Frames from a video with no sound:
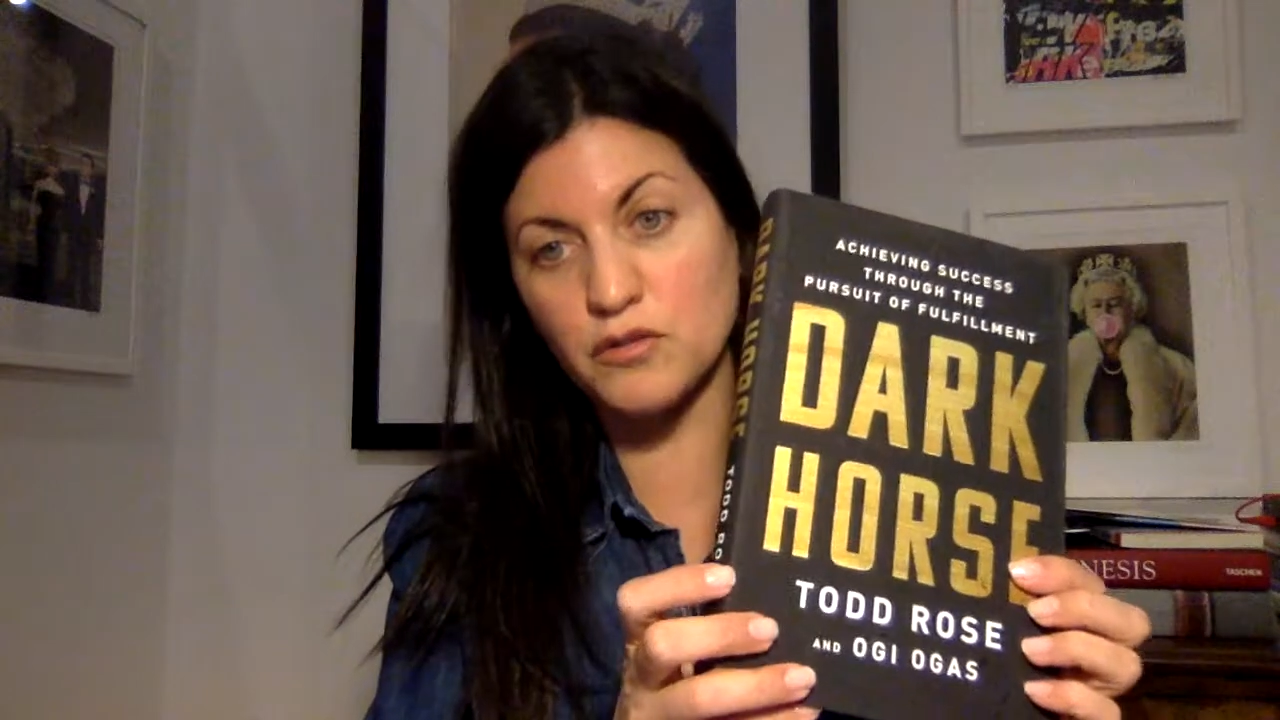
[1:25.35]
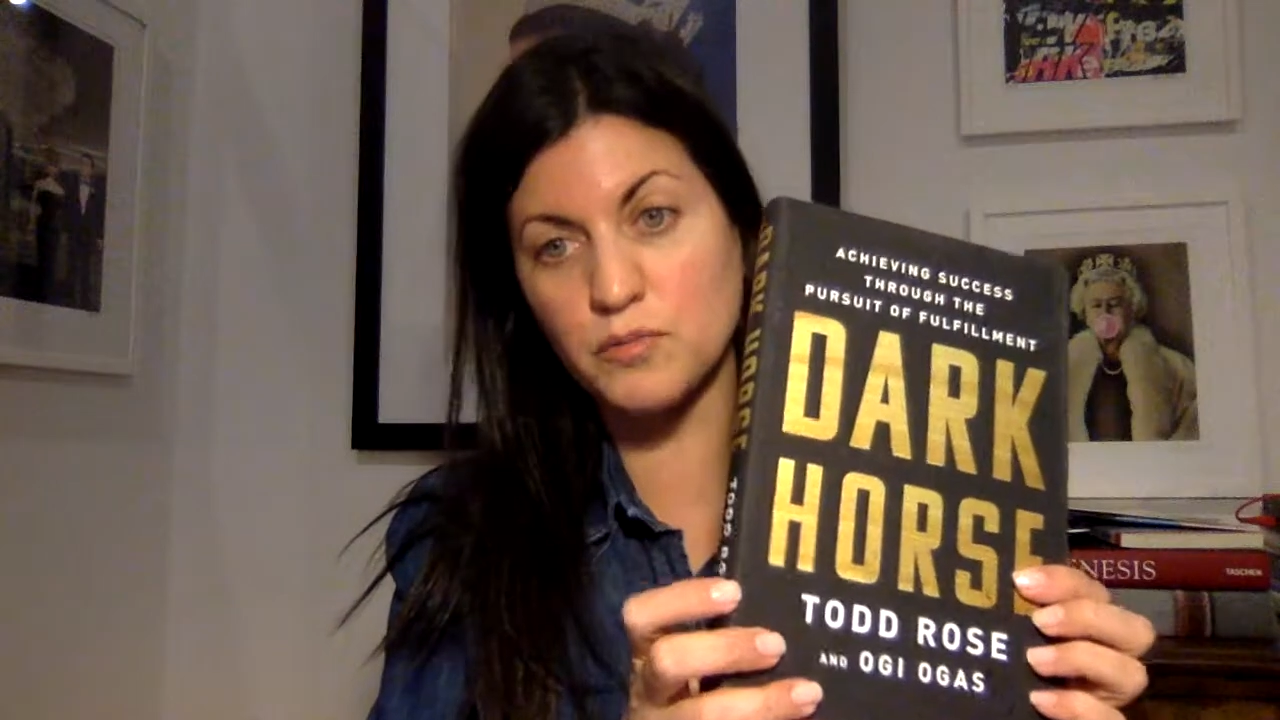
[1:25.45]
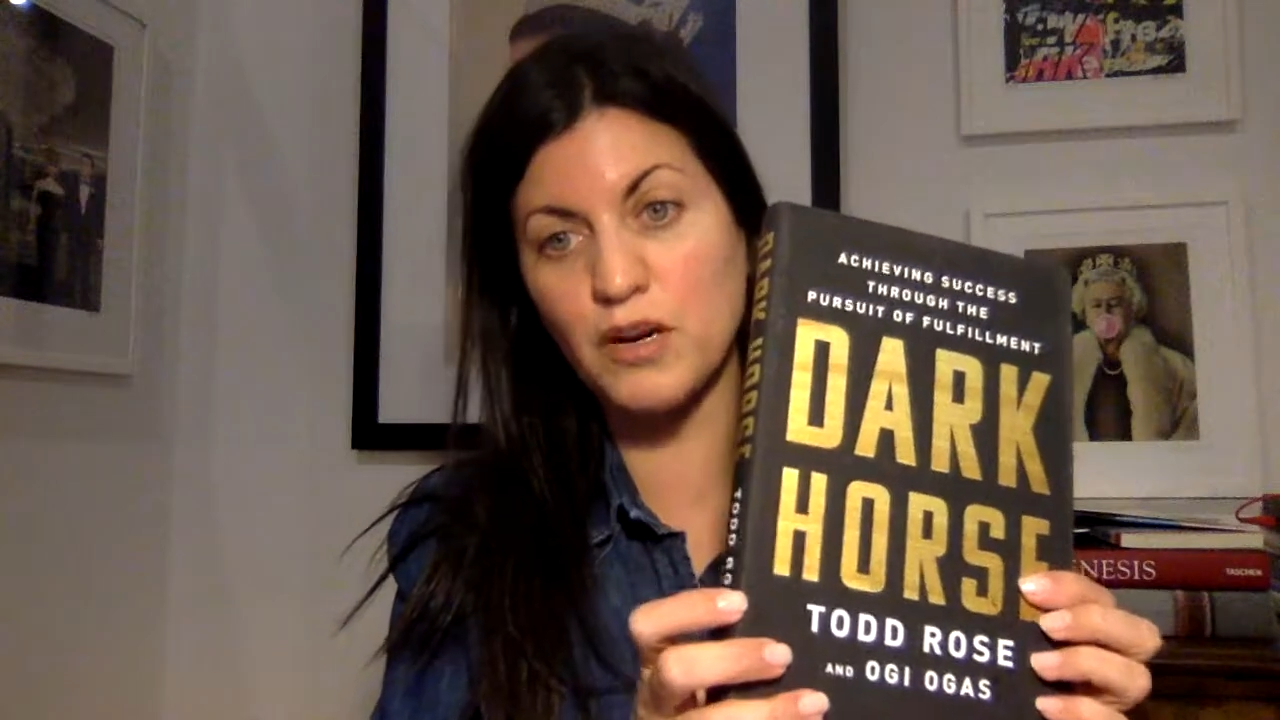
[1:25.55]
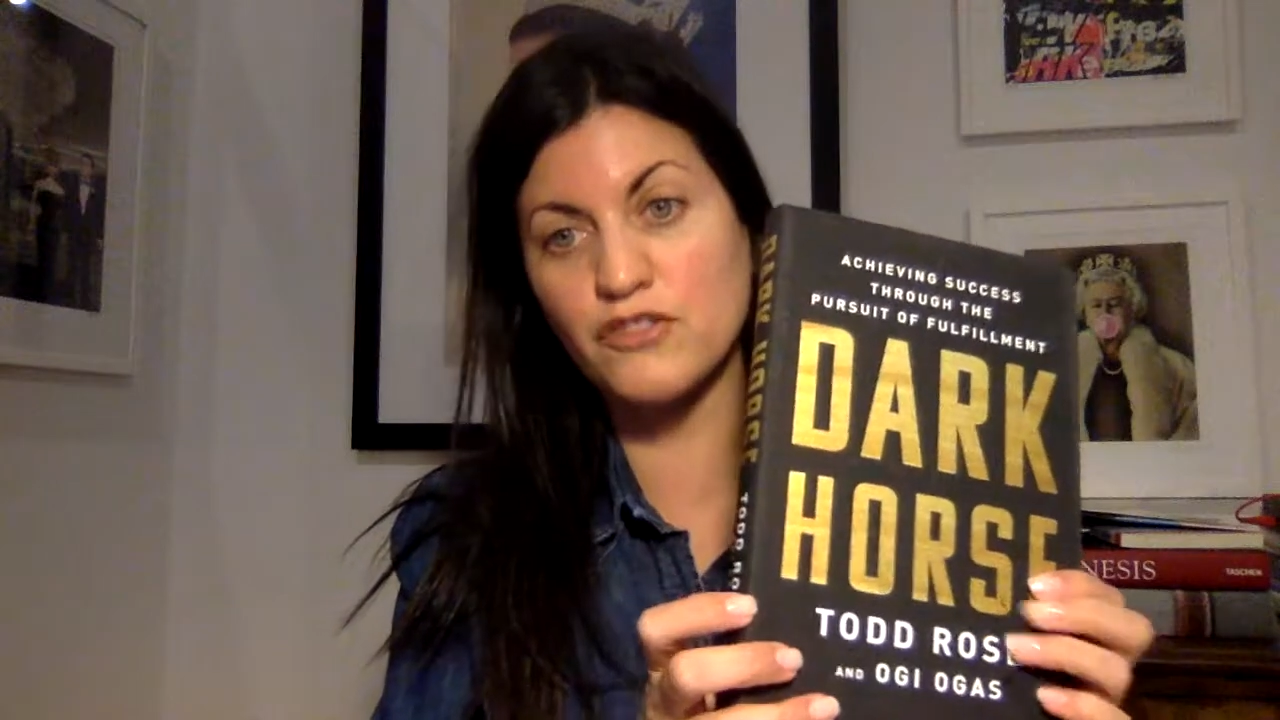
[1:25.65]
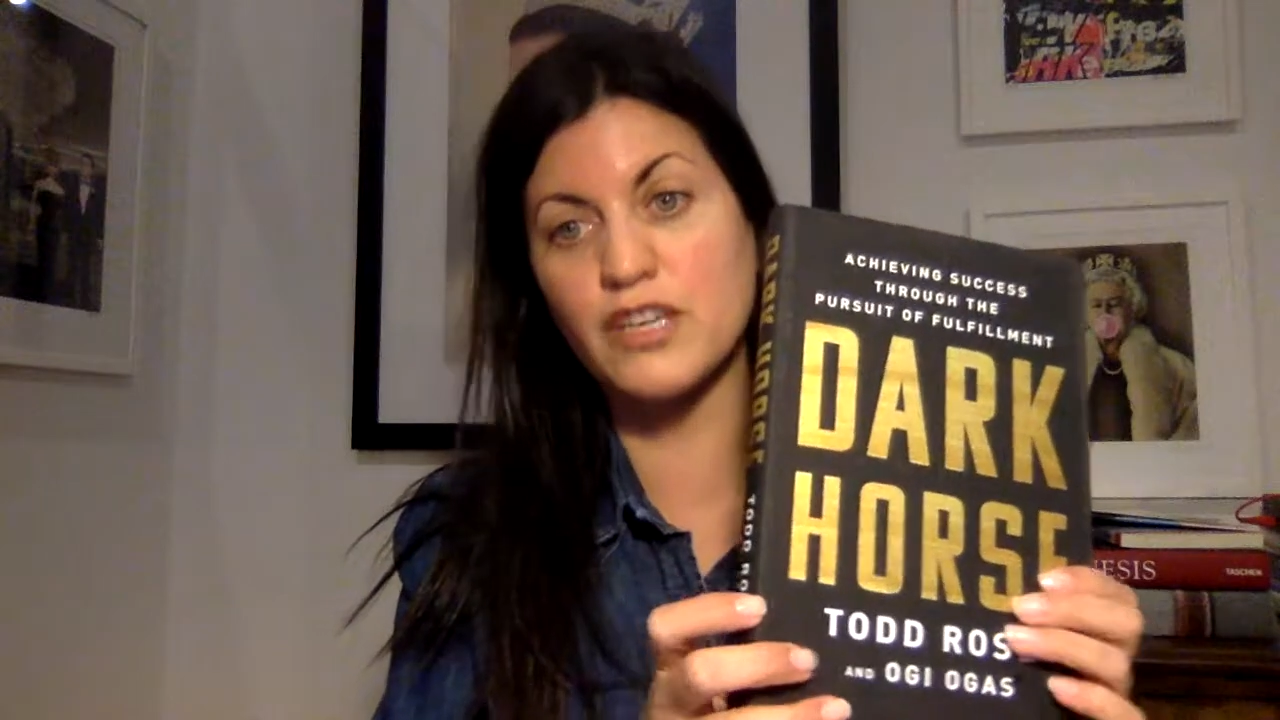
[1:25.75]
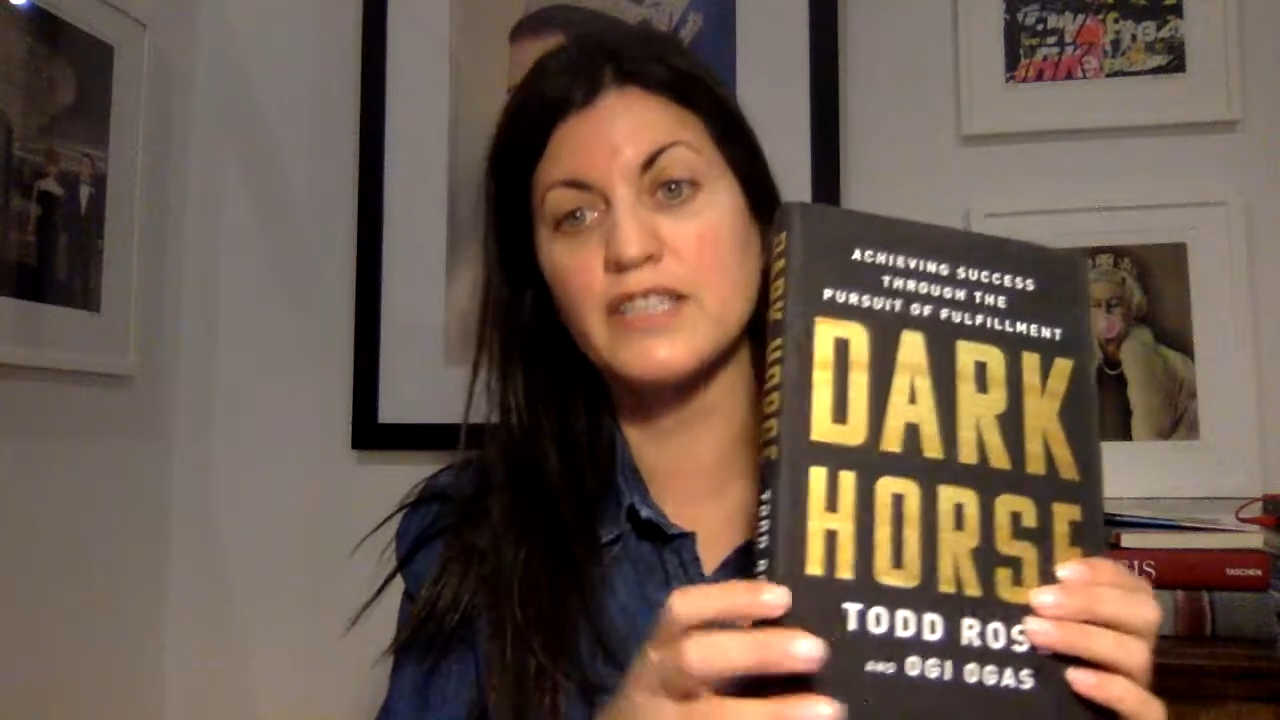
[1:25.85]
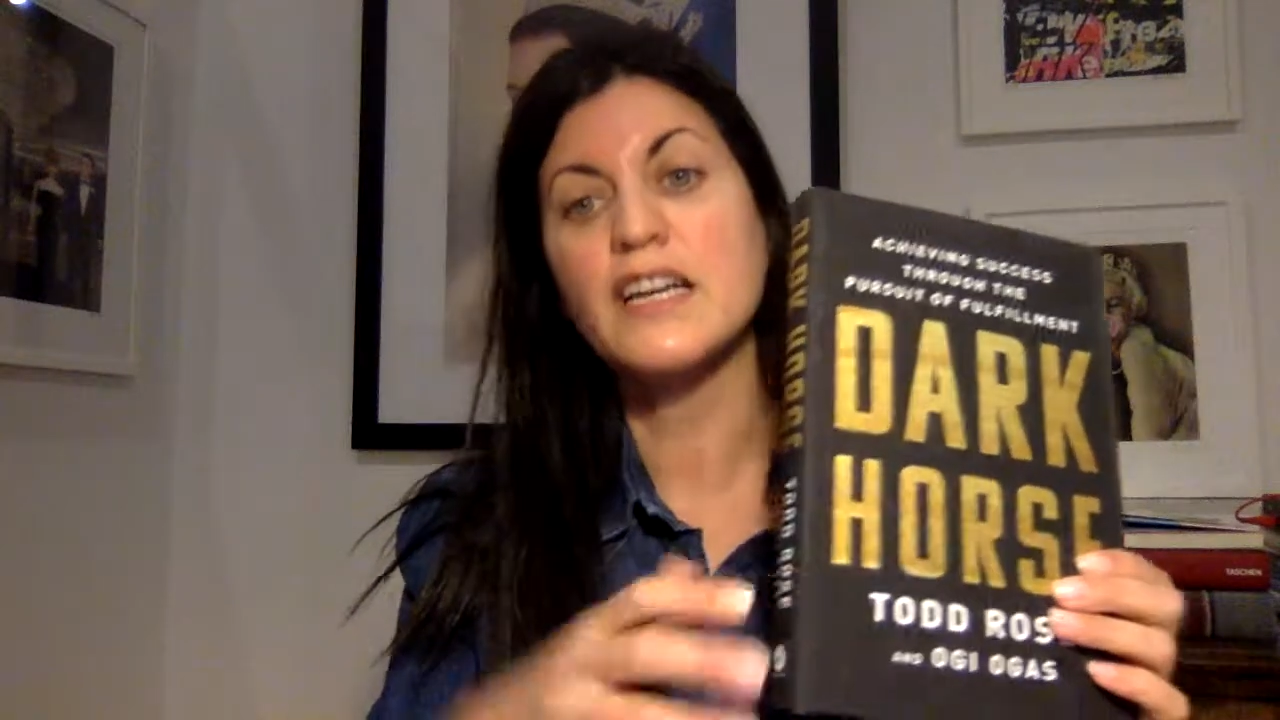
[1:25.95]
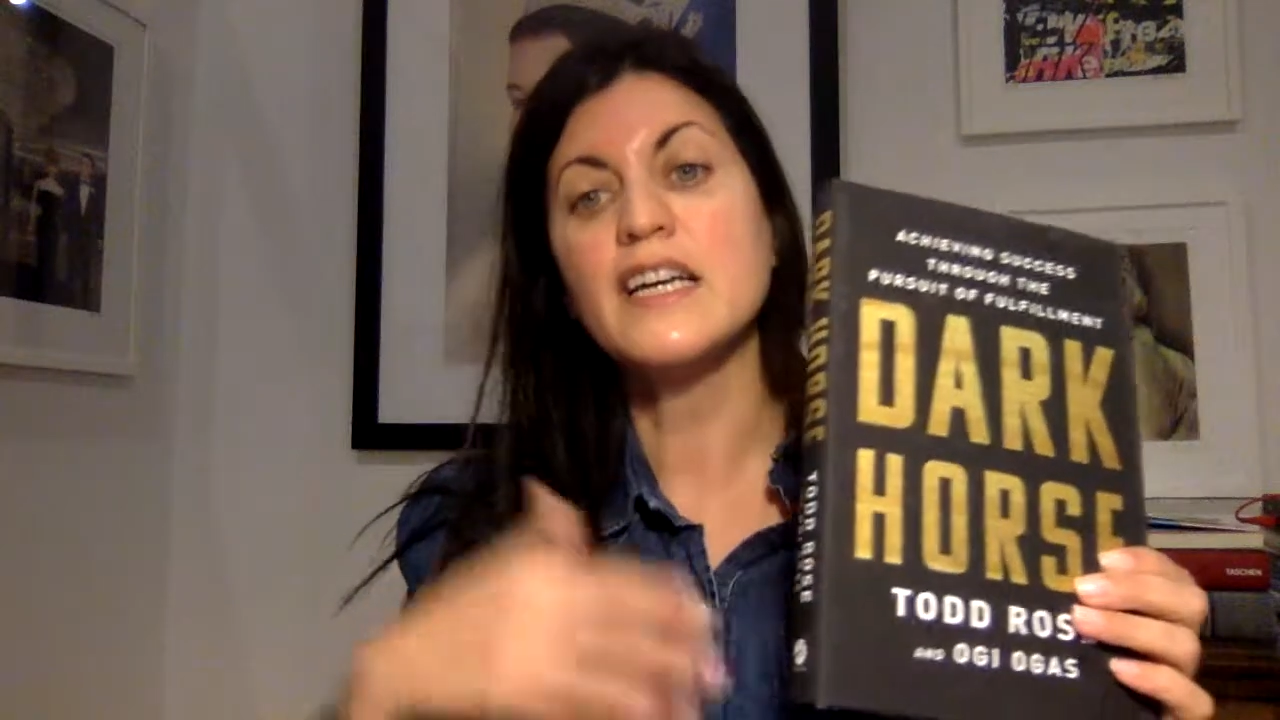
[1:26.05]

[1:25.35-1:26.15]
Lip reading: Project